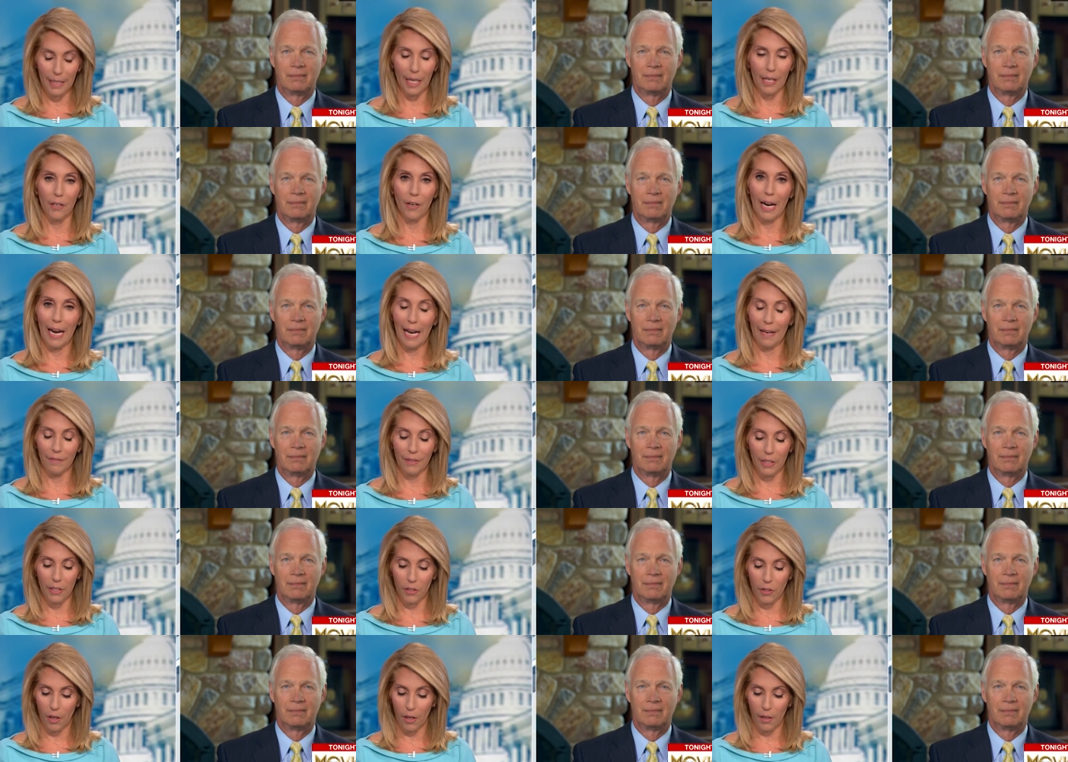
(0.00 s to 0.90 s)
Speaker 1: Senator, I
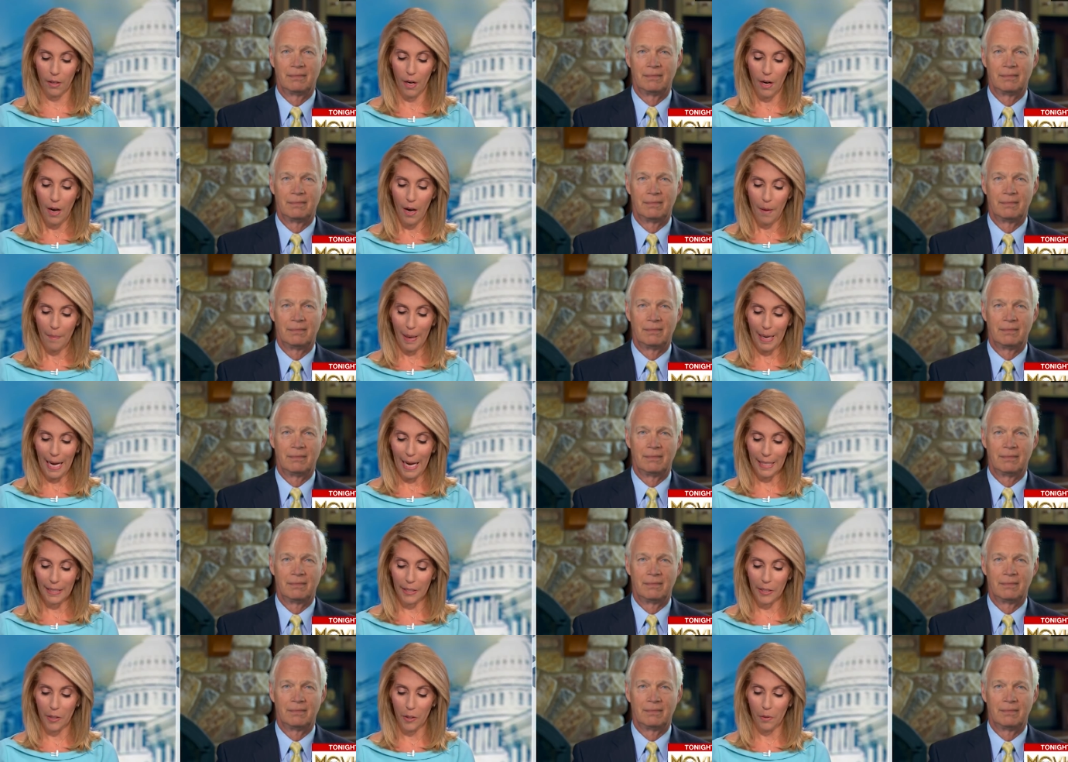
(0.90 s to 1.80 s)
have to start by
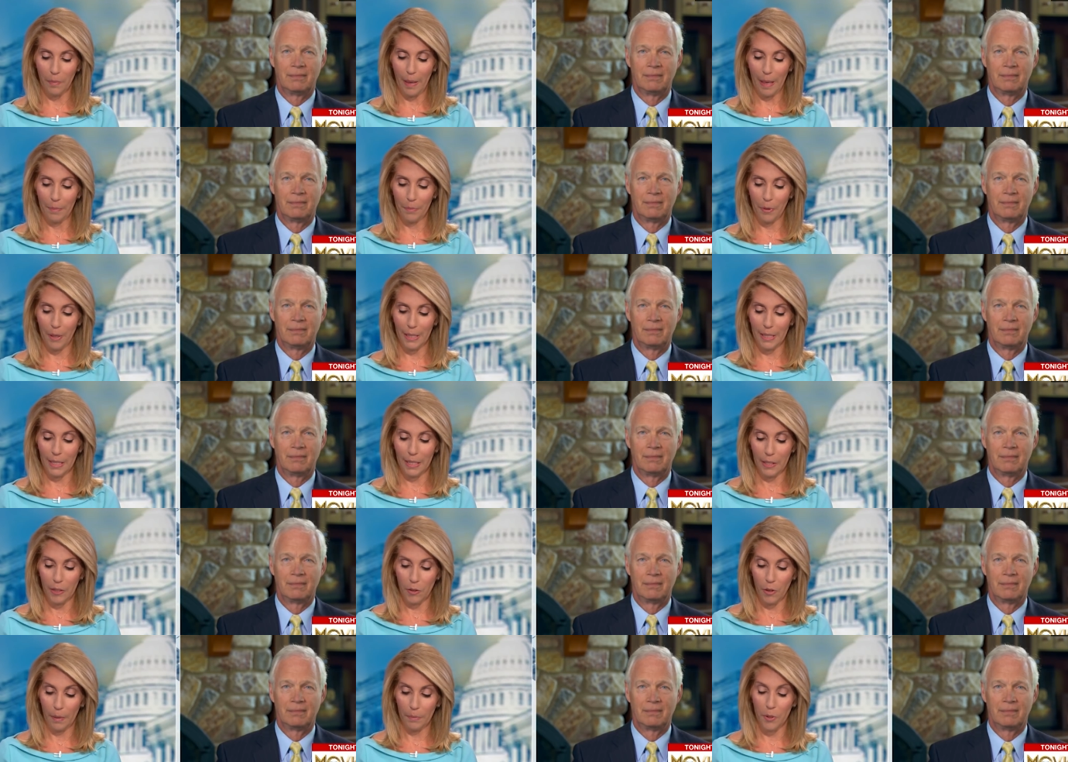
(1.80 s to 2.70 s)
asking you about
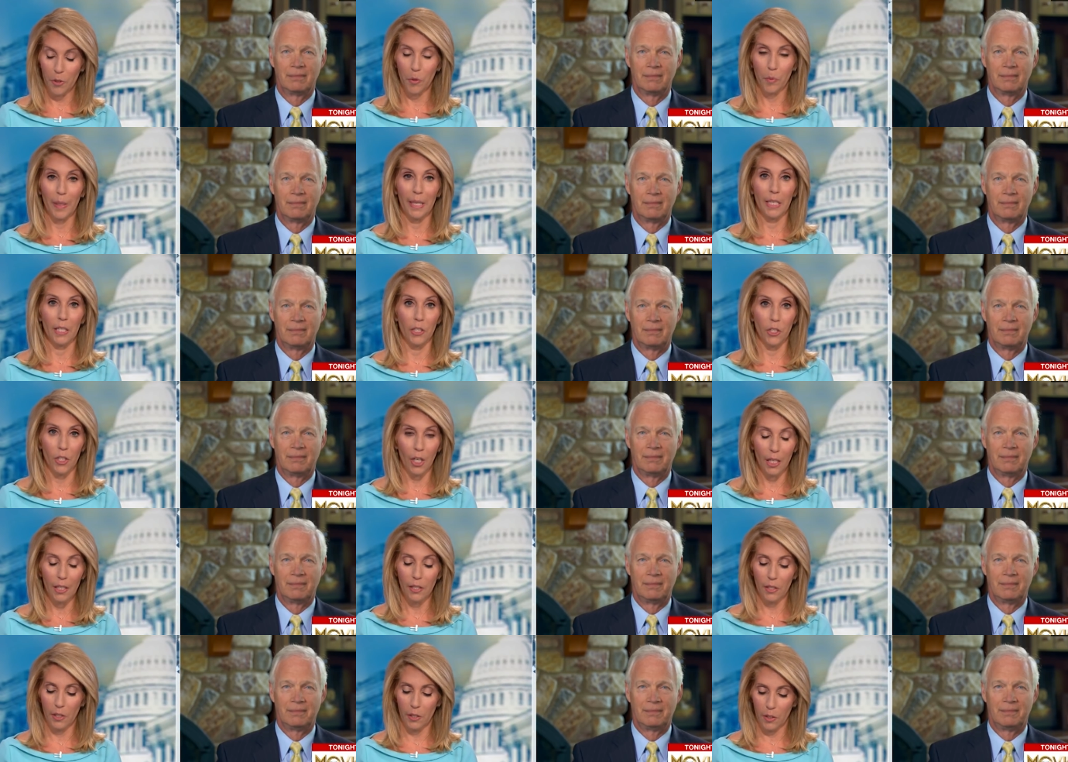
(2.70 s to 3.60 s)
President Trump's tweet
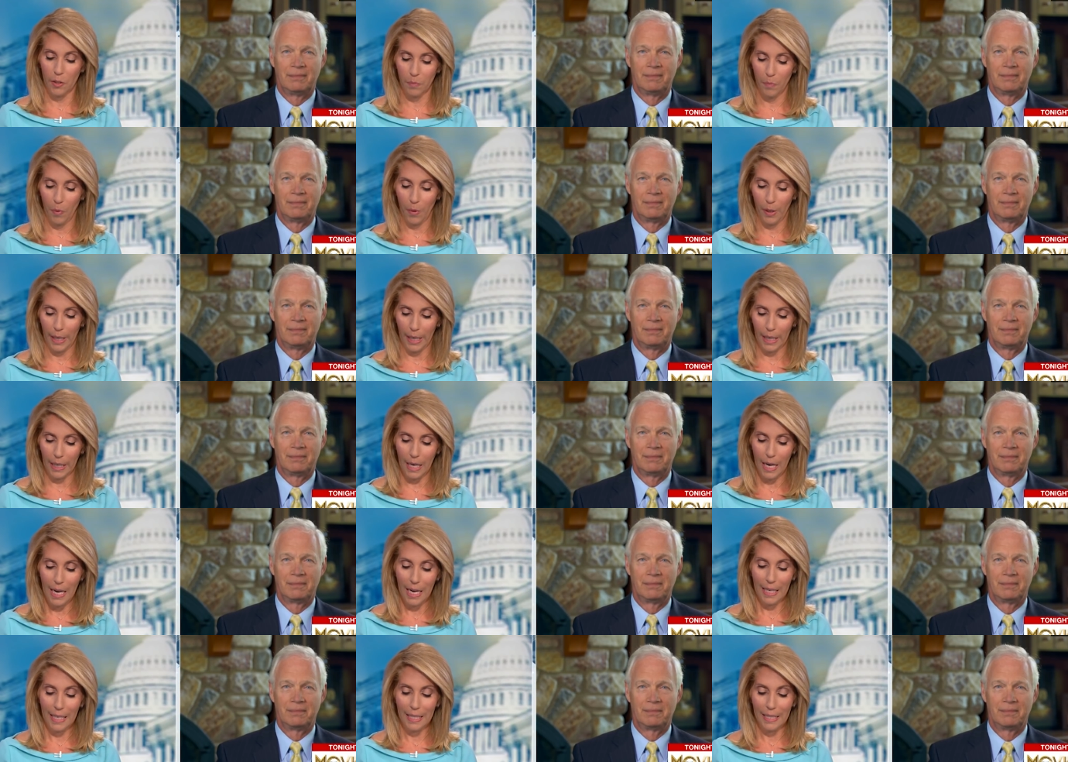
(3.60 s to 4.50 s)
just this
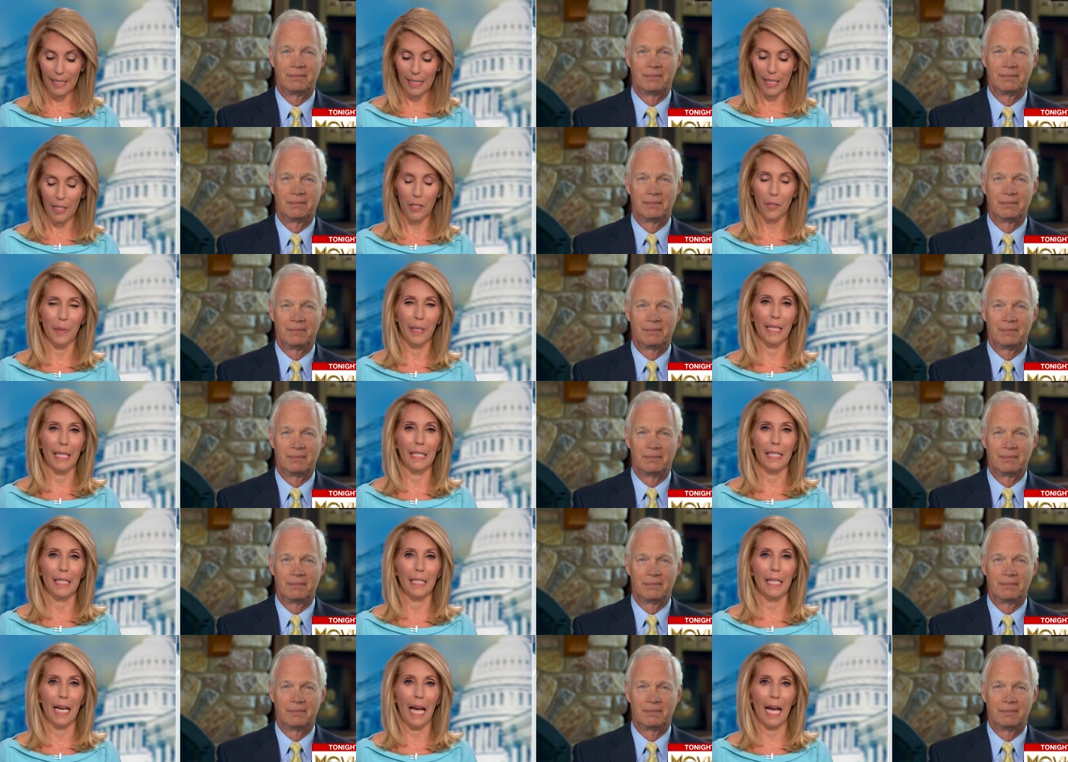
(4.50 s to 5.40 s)
morning, continuing
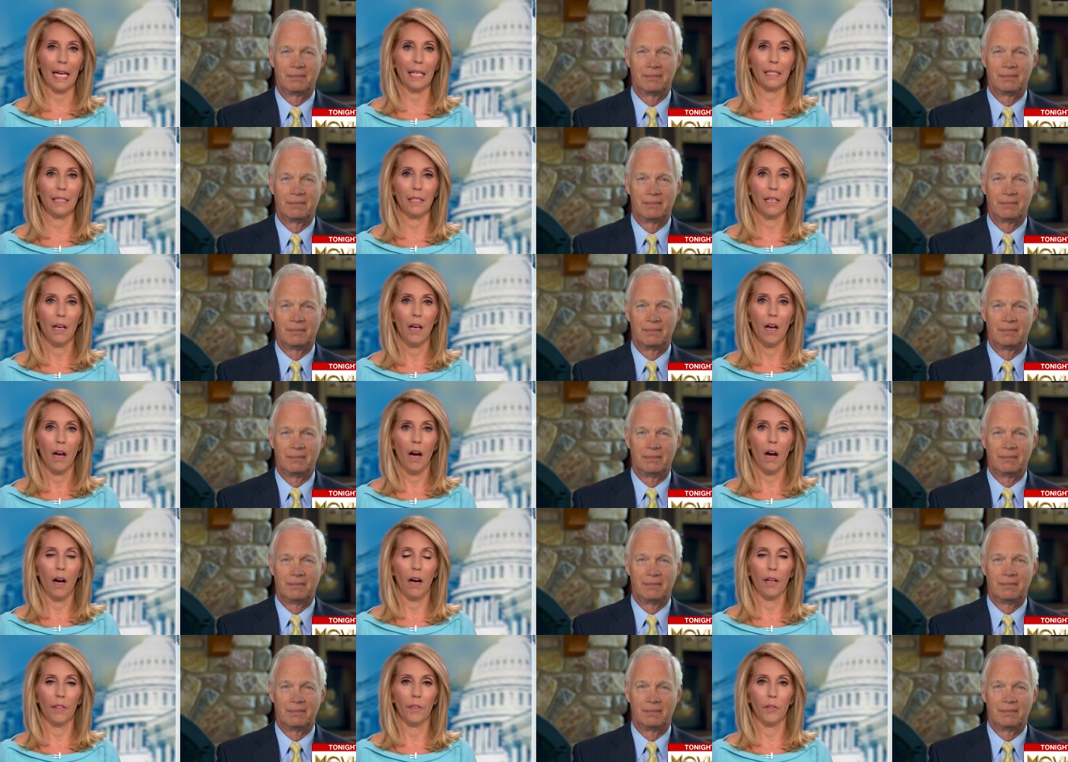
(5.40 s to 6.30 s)
his attacks
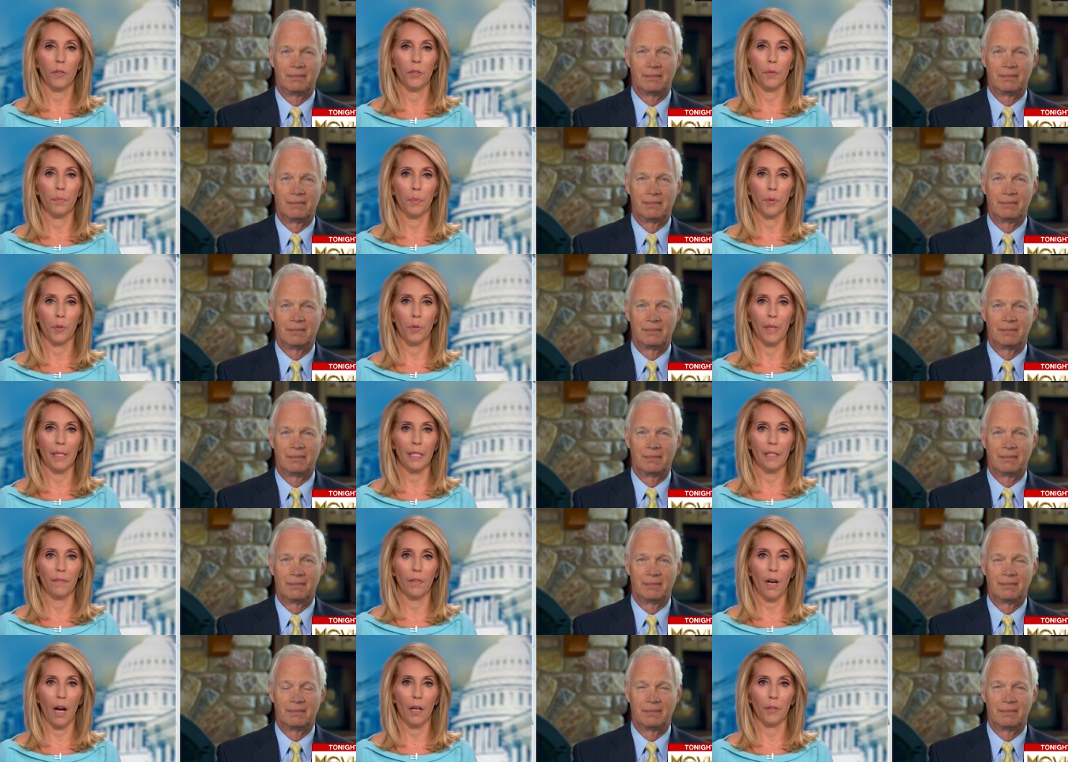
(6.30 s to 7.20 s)
on those
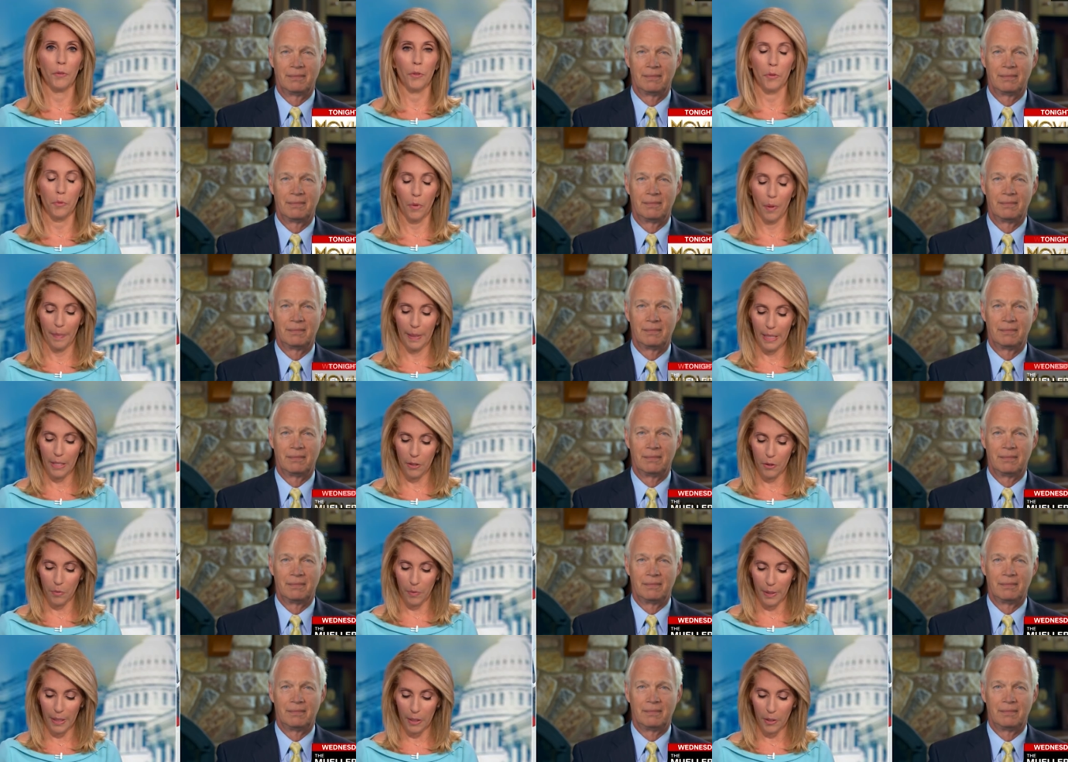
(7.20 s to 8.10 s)
progressive congresswomen.
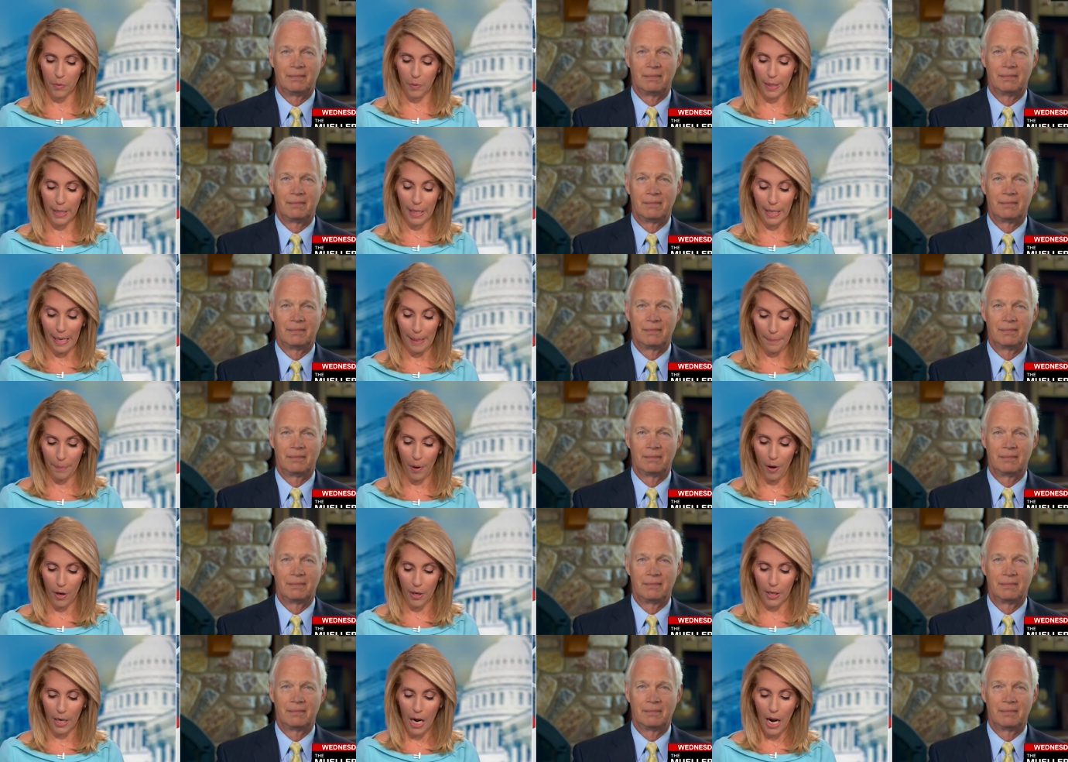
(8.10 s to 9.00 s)
Here's what he tweeted in
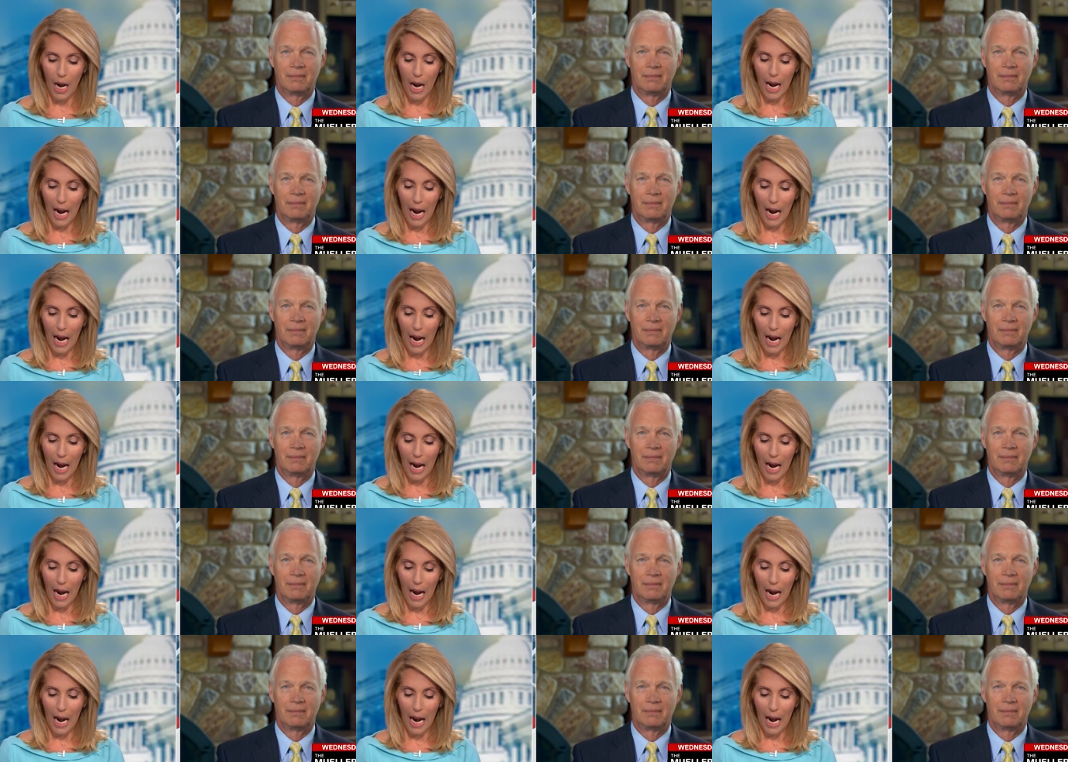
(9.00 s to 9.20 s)
part